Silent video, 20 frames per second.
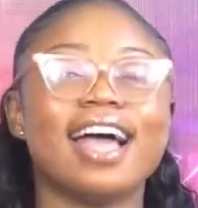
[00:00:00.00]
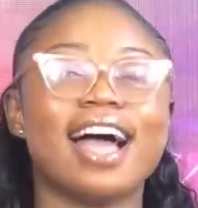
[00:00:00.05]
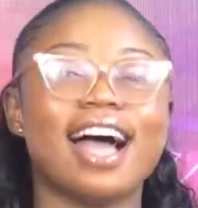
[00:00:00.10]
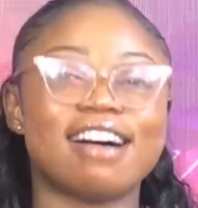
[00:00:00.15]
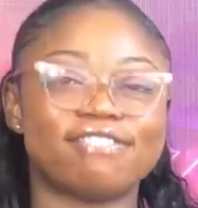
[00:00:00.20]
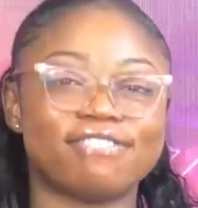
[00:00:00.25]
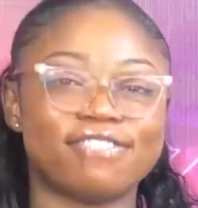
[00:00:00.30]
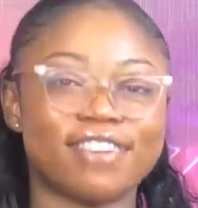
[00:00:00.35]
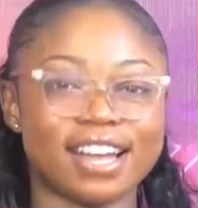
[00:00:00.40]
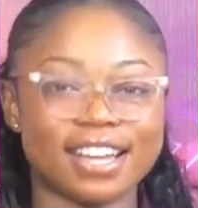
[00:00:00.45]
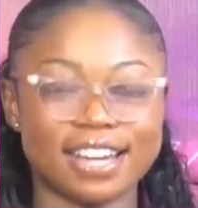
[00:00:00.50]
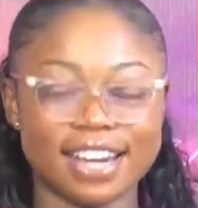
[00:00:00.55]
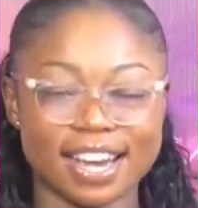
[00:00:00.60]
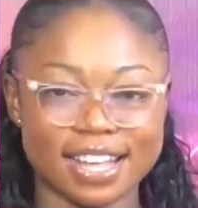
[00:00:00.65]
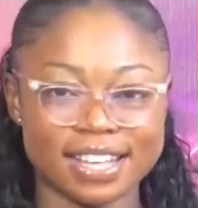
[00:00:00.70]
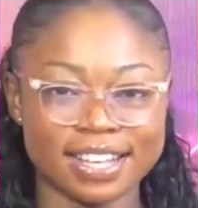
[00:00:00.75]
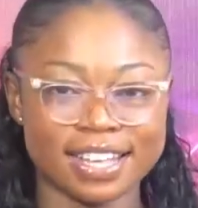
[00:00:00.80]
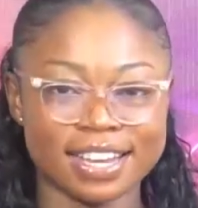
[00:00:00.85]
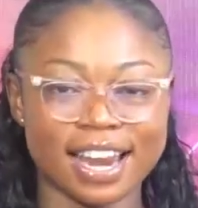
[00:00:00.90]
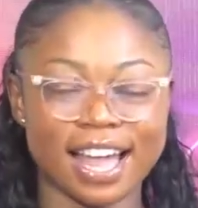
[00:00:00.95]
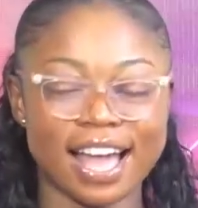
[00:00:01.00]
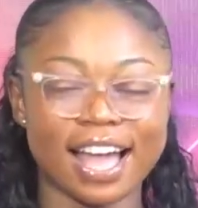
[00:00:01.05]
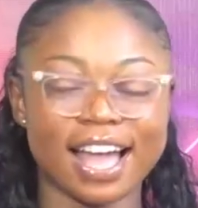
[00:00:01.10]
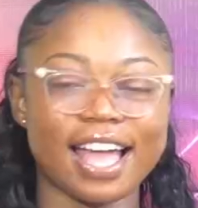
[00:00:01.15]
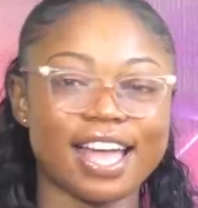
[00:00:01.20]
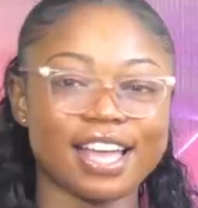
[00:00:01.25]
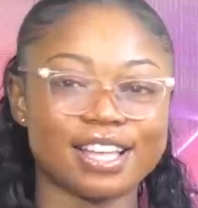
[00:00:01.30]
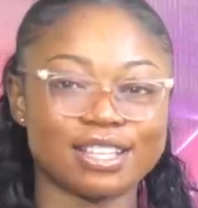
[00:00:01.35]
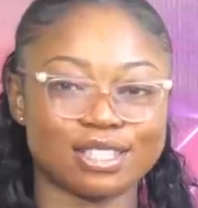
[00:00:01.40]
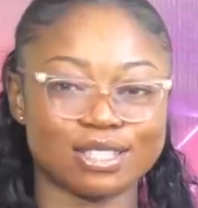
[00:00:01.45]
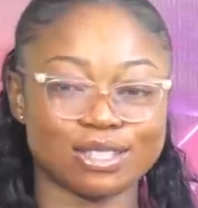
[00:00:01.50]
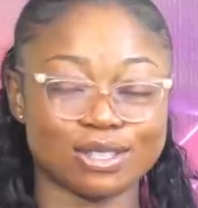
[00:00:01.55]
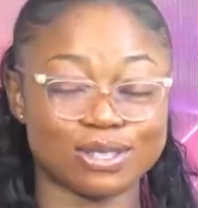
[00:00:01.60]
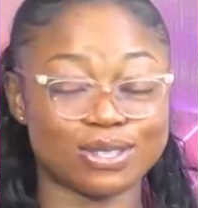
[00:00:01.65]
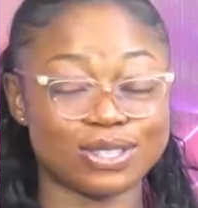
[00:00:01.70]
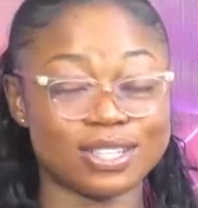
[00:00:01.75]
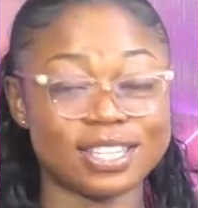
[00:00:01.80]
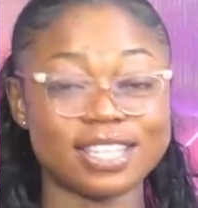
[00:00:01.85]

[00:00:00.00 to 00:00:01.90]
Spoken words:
I find any na and so. So